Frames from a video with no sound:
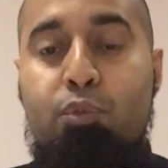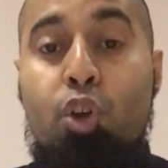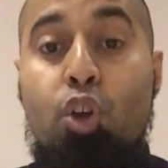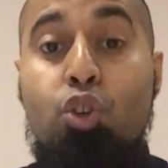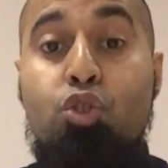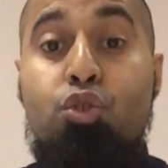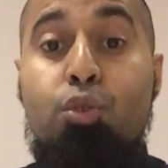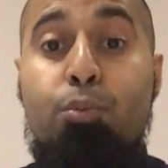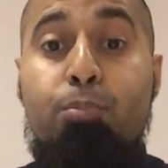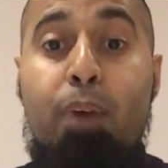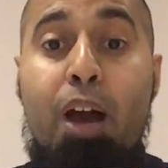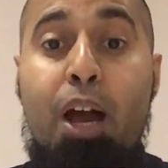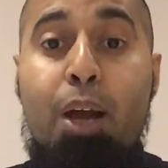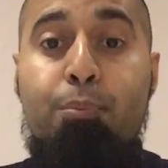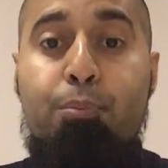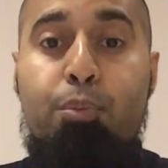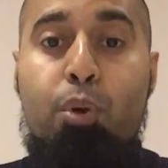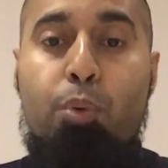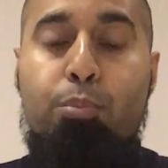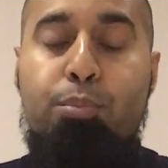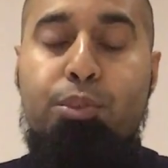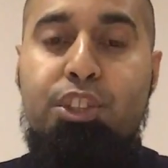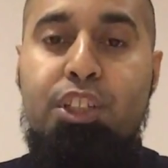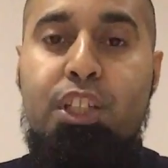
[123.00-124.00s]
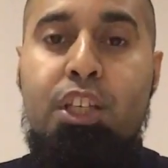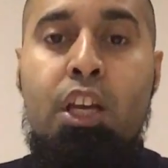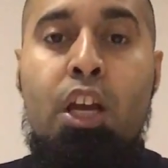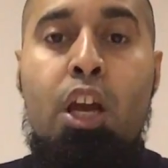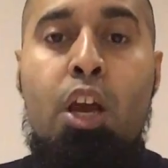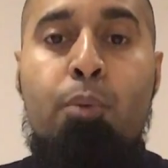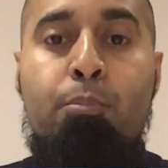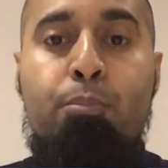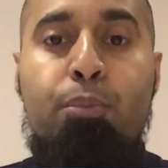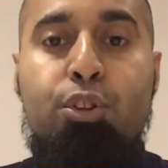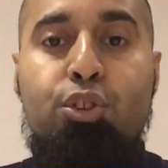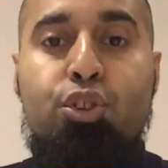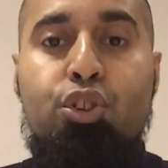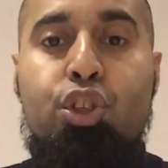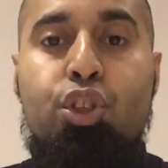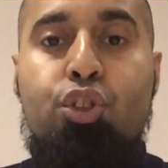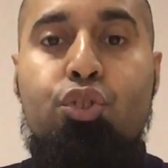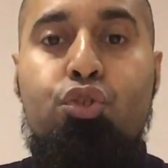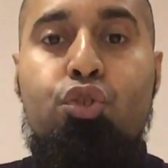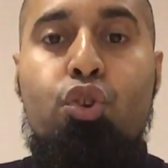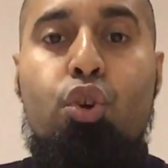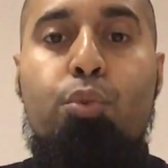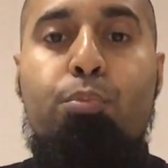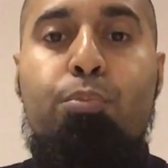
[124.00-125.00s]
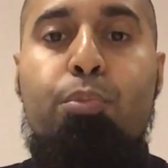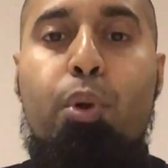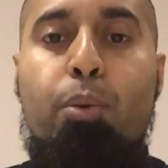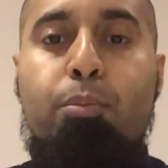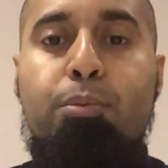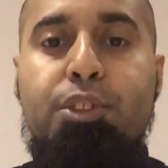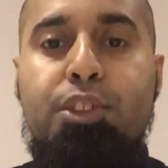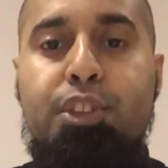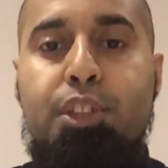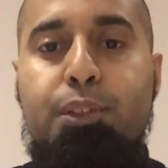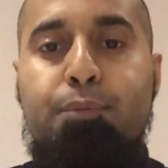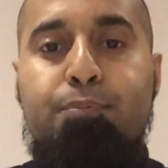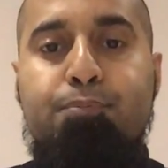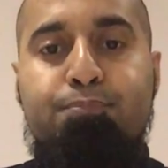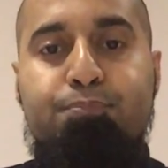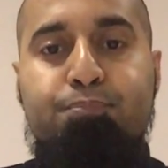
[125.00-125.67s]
not to buy property, but to control property.